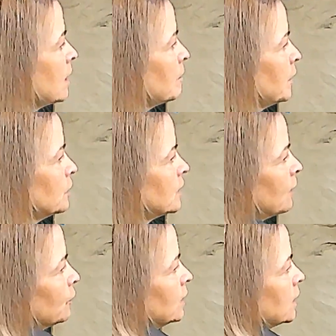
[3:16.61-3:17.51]
But you
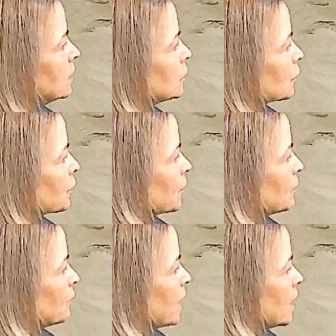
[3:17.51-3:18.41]
definitely need your
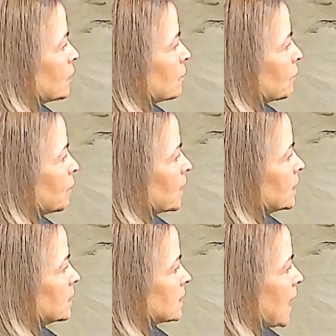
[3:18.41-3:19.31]
3rd value if one of
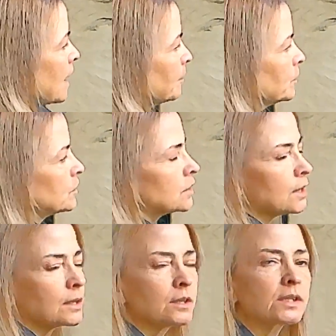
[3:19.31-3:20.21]
these apples
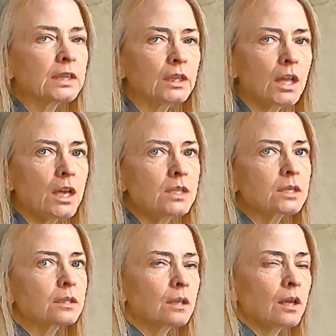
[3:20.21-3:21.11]
is light
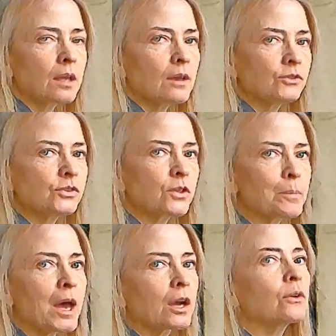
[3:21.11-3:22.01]
against the
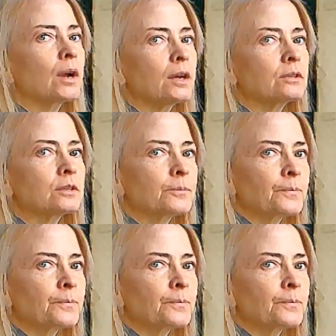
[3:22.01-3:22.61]
background.